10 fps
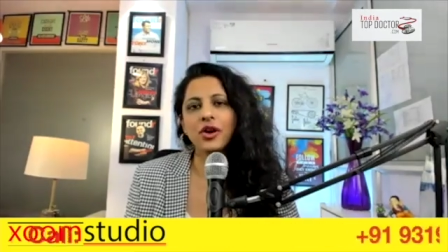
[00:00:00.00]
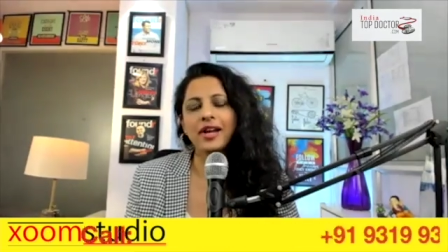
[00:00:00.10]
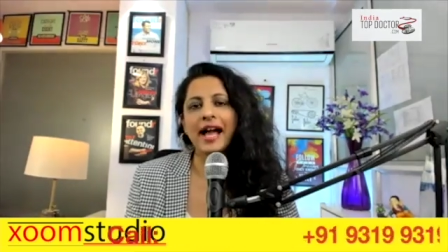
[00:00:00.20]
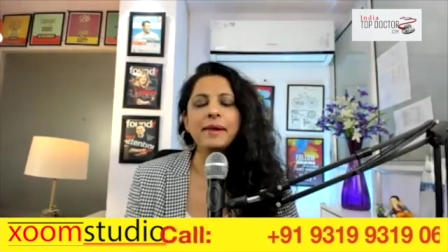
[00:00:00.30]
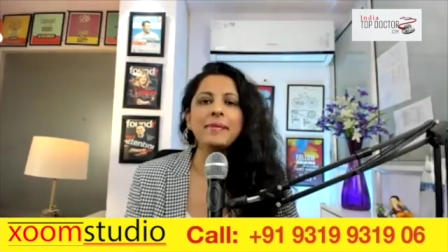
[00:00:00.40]

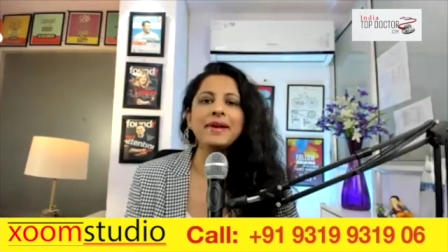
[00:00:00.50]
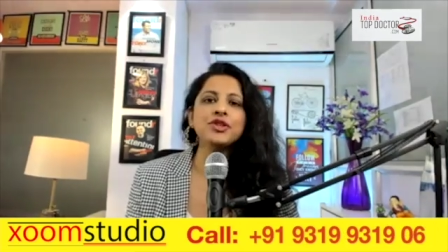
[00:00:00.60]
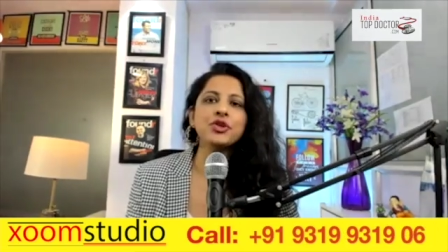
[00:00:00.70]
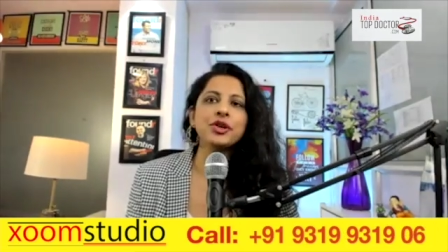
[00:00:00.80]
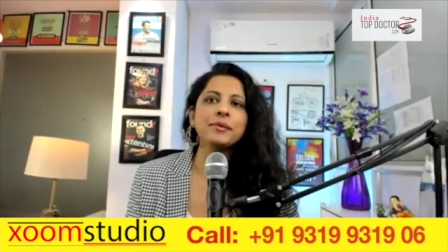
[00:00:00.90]
IP is so
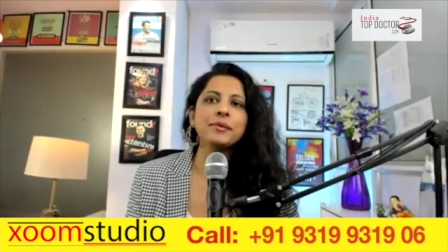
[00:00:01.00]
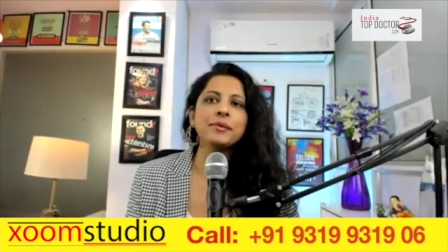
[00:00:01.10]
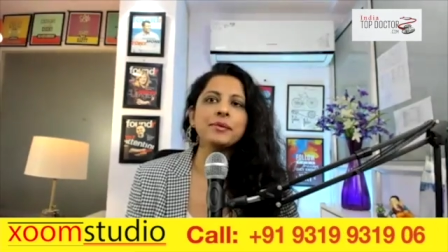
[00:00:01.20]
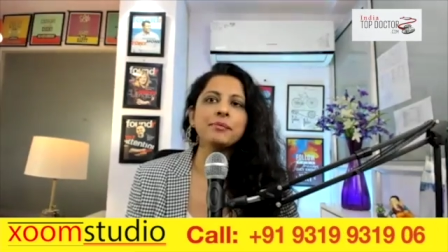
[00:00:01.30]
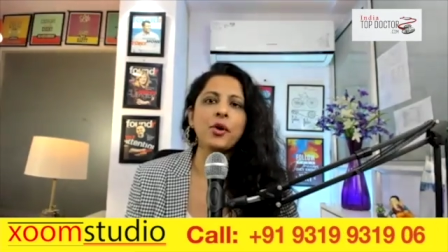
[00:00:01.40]

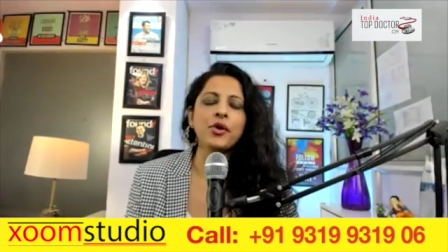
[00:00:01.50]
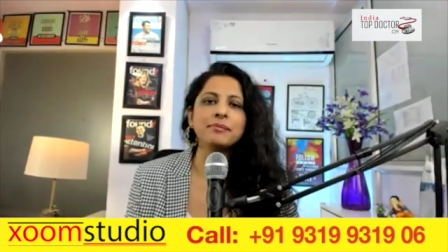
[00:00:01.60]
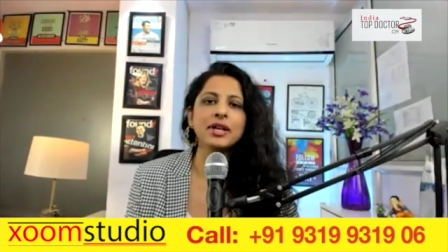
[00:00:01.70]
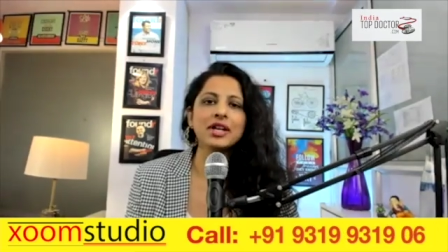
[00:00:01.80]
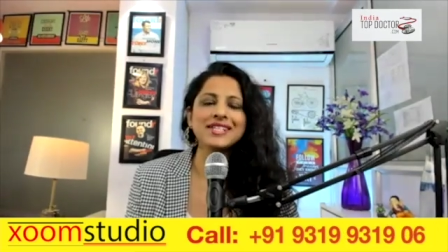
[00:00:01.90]
important because
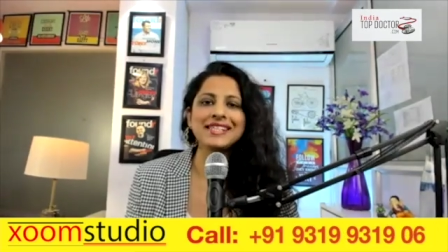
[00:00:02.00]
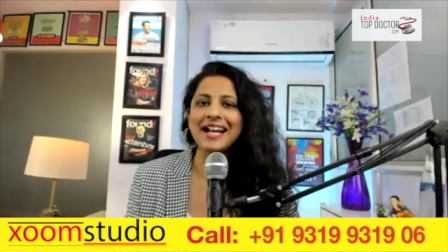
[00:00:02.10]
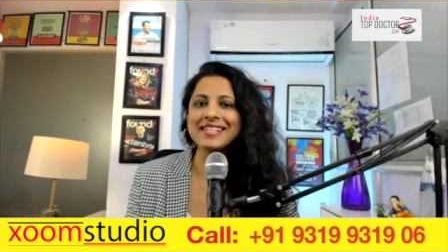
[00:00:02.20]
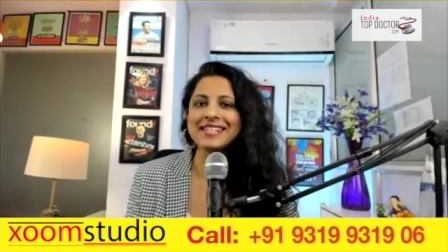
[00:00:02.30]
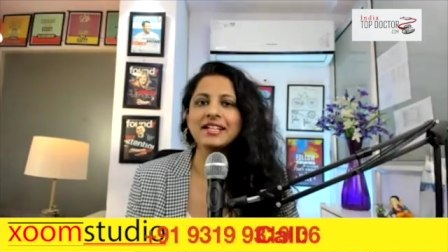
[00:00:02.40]
that is an
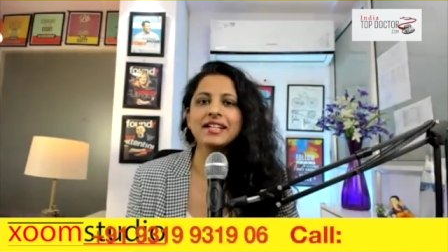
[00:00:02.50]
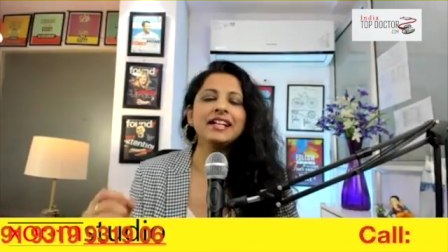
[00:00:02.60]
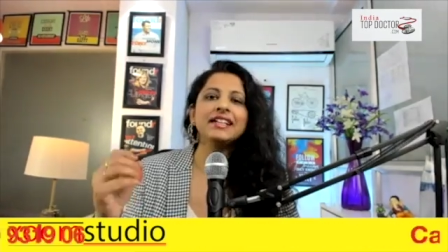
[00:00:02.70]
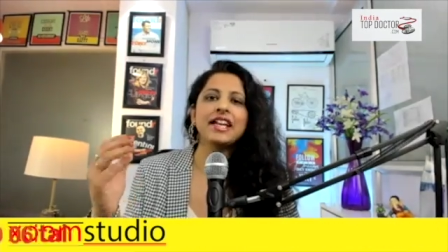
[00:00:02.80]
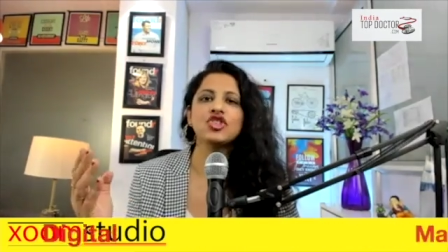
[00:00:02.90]

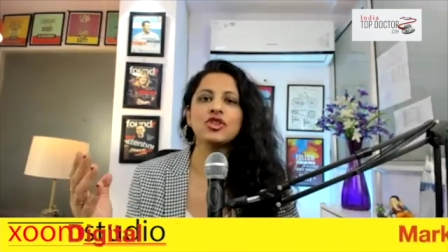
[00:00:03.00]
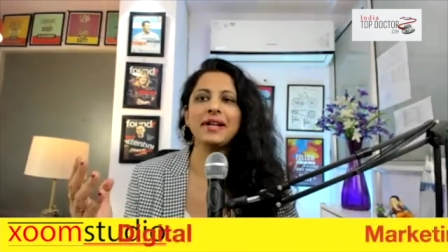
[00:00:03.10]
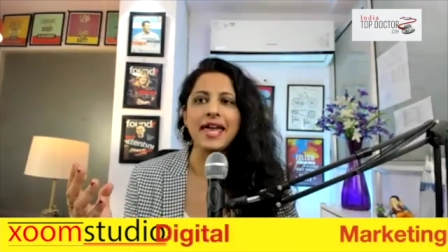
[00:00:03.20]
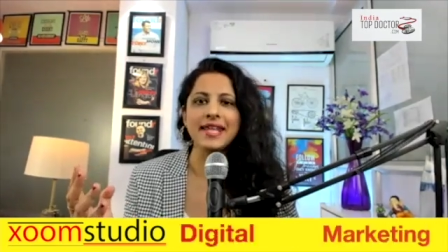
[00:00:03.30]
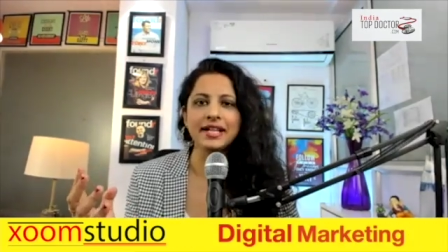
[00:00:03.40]
intangible asset,